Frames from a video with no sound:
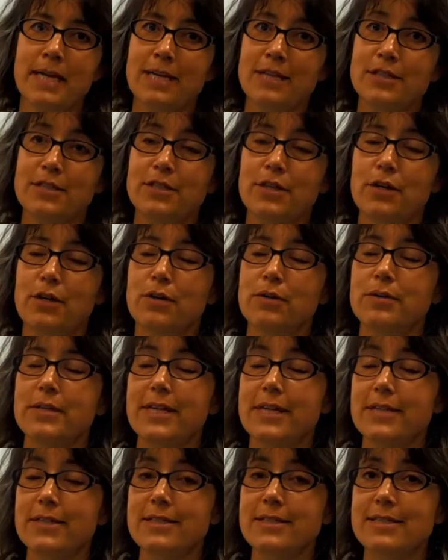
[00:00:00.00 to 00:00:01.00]
So
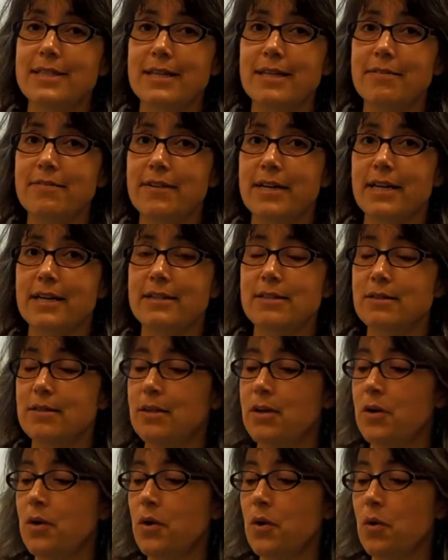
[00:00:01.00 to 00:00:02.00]
here in Sunnyvale,
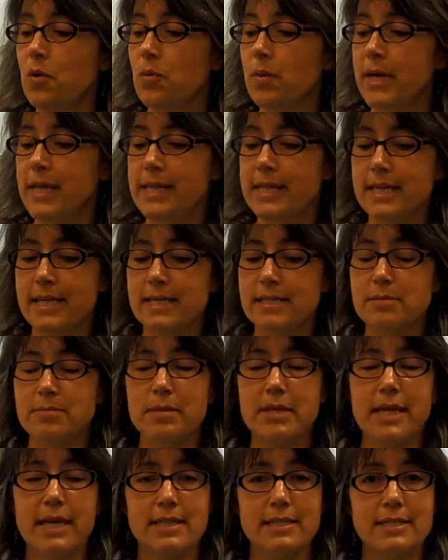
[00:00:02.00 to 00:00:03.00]
when these
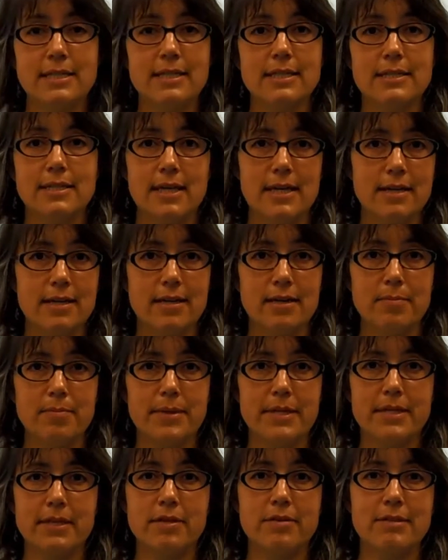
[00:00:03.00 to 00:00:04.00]
plastics end up
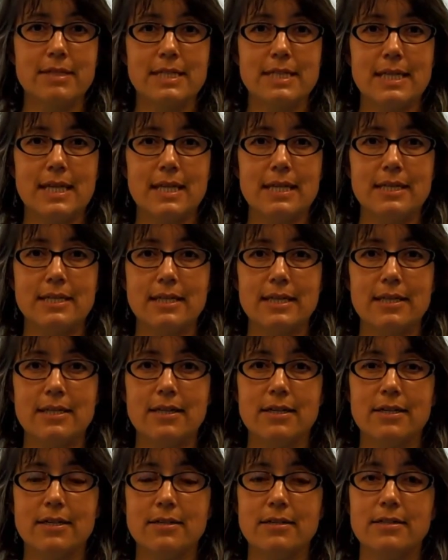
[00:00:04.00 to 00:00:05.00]
in the recycling
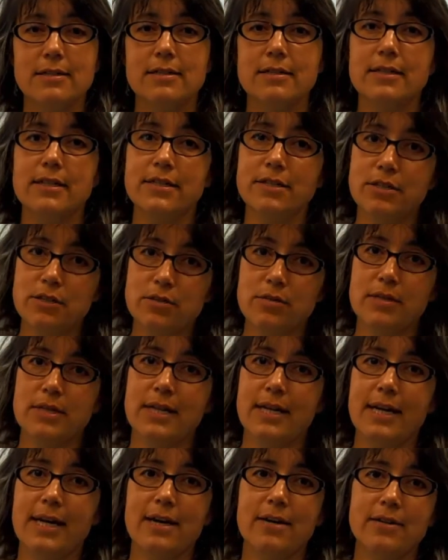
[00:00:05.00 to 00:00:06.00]
carts, they're
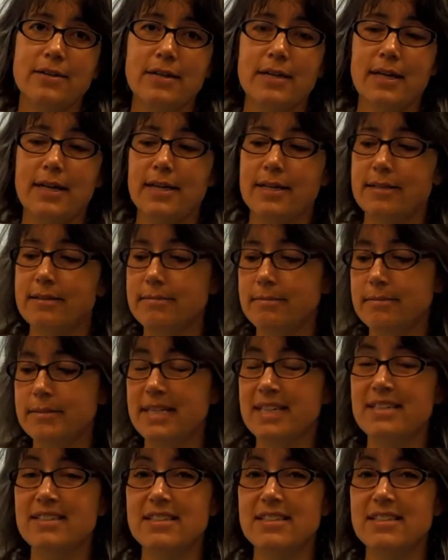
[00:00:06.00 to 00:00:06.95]
sorted out and sent